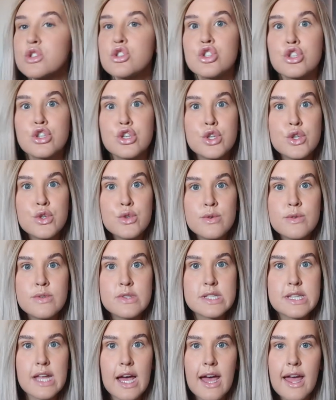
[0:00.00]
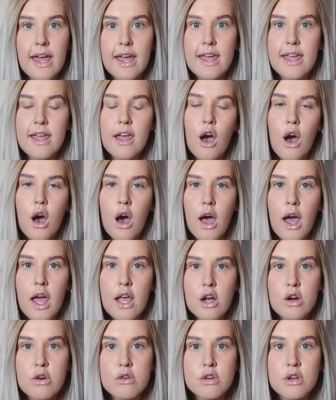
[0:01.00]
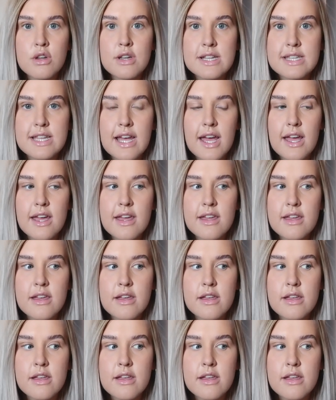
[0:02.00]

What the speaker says: Tuesday. I go on holiday